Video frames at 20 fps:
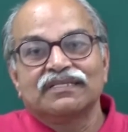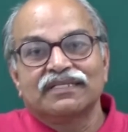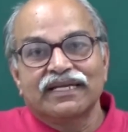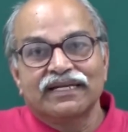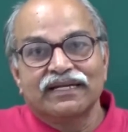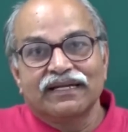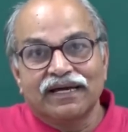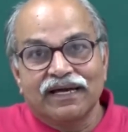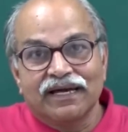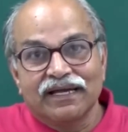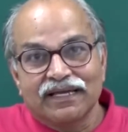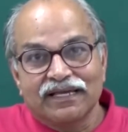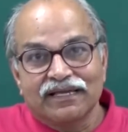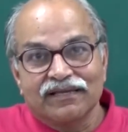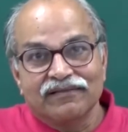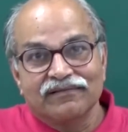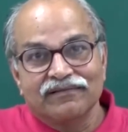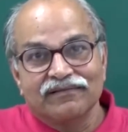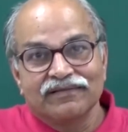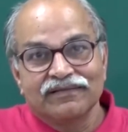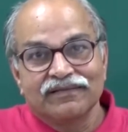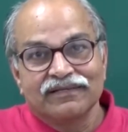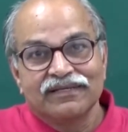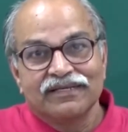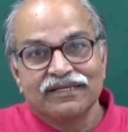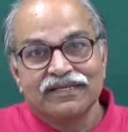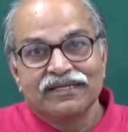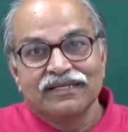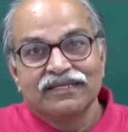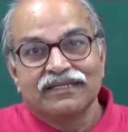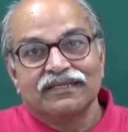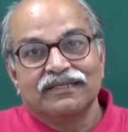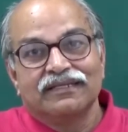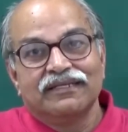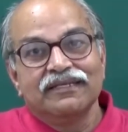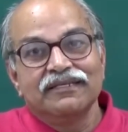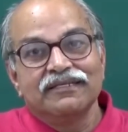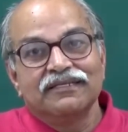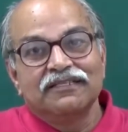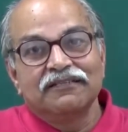zi.
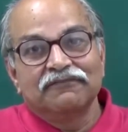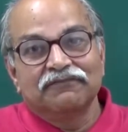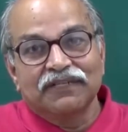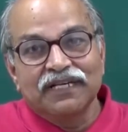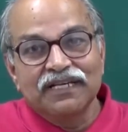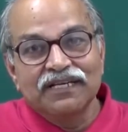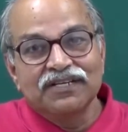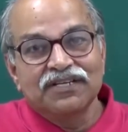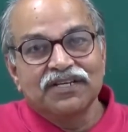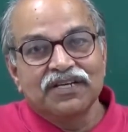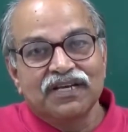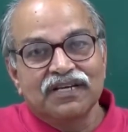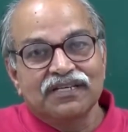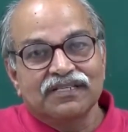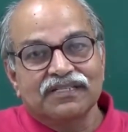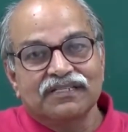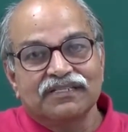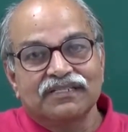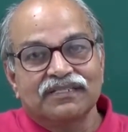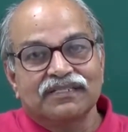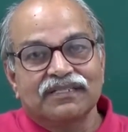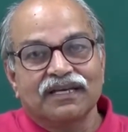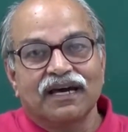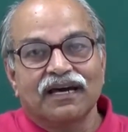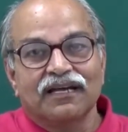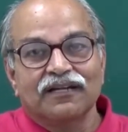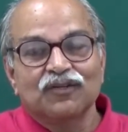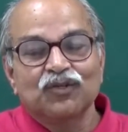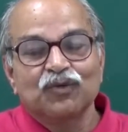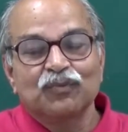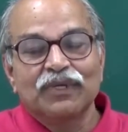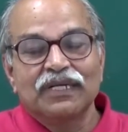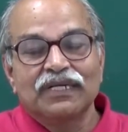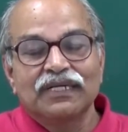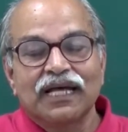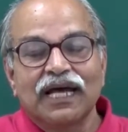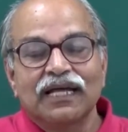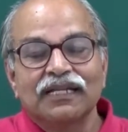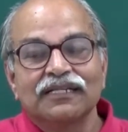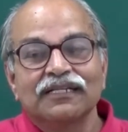These differentiations are to be
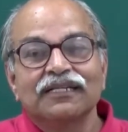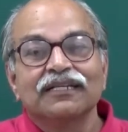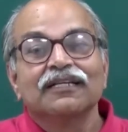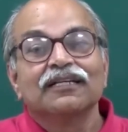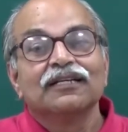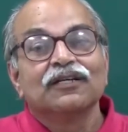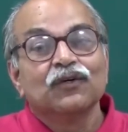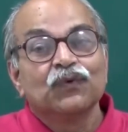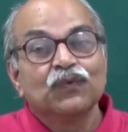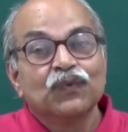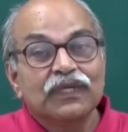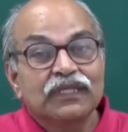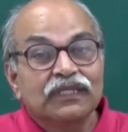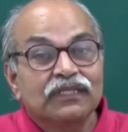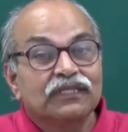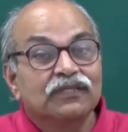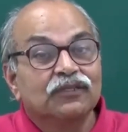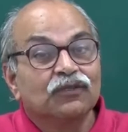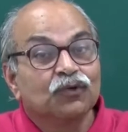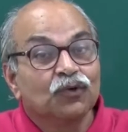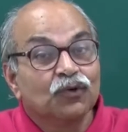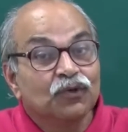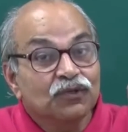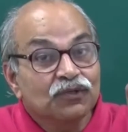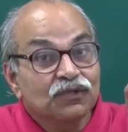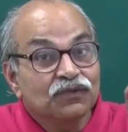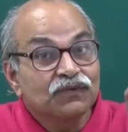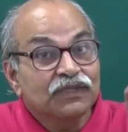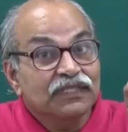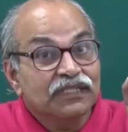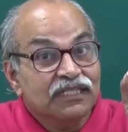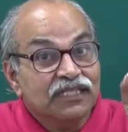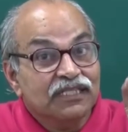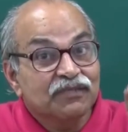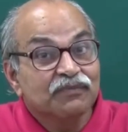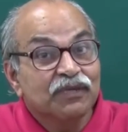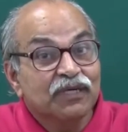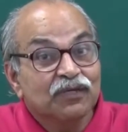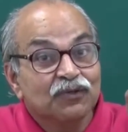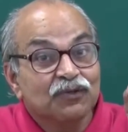done with those with
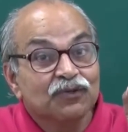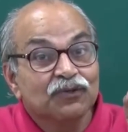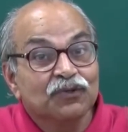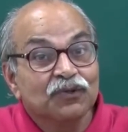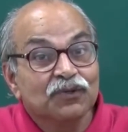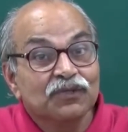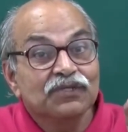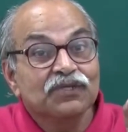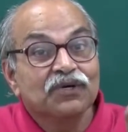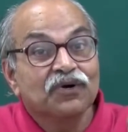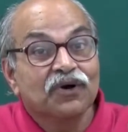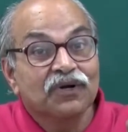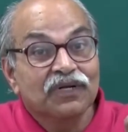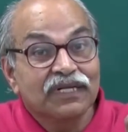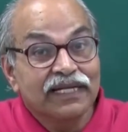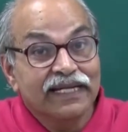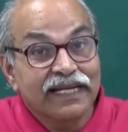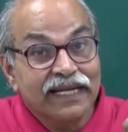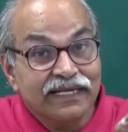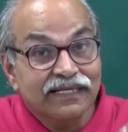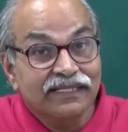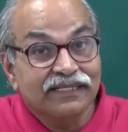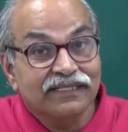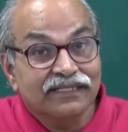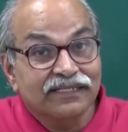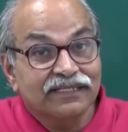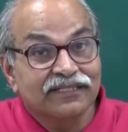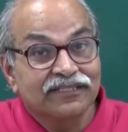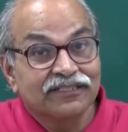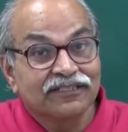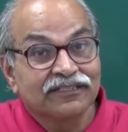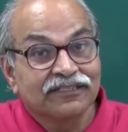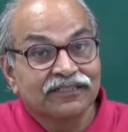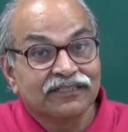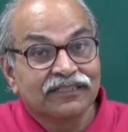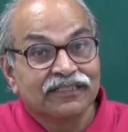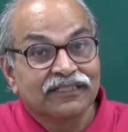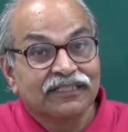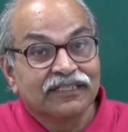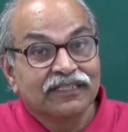respect to those coordinates.
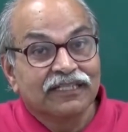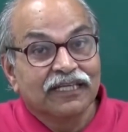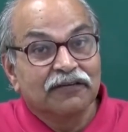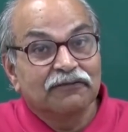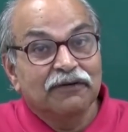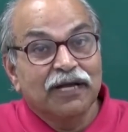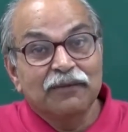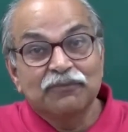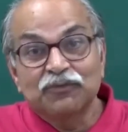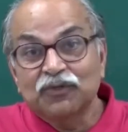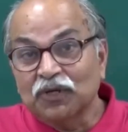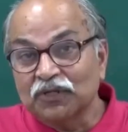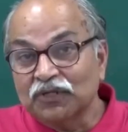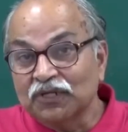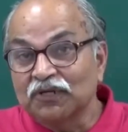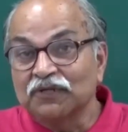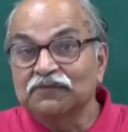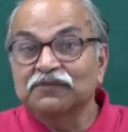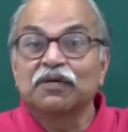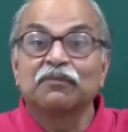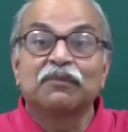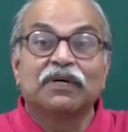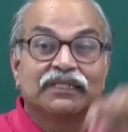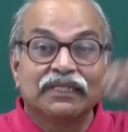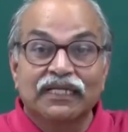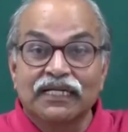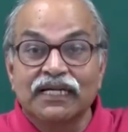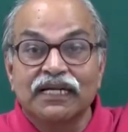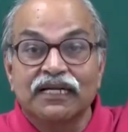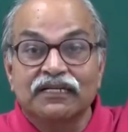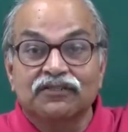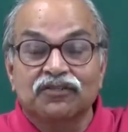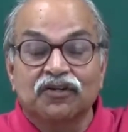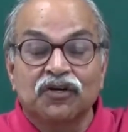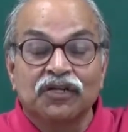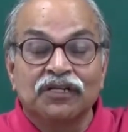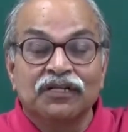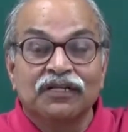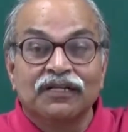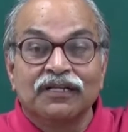If I am talking of some other
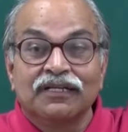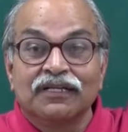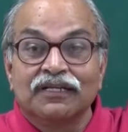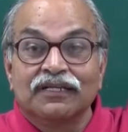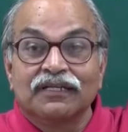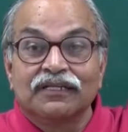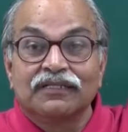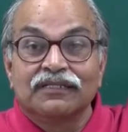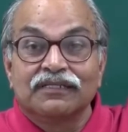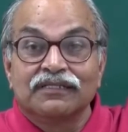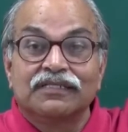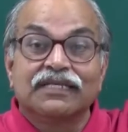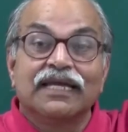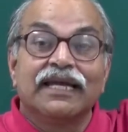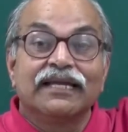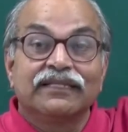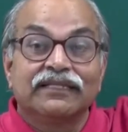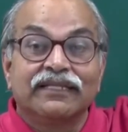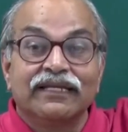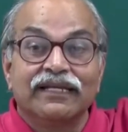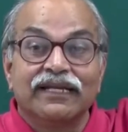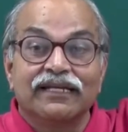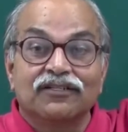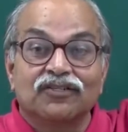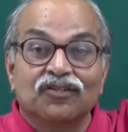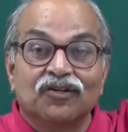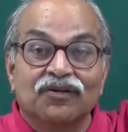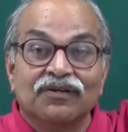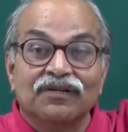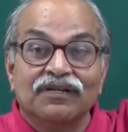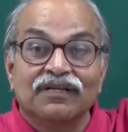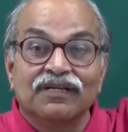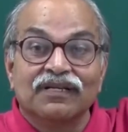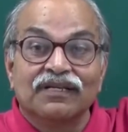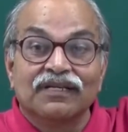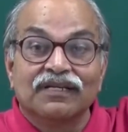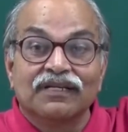electron, jth electron,